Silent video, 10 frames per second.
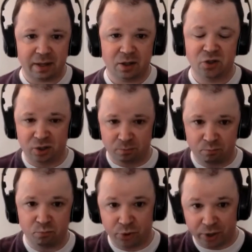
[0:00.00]
because you
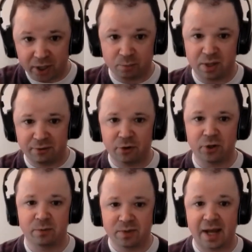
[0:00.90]
bring your blood
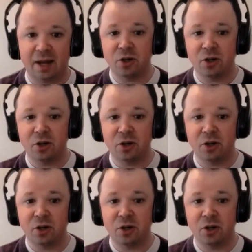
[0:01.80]
volume down,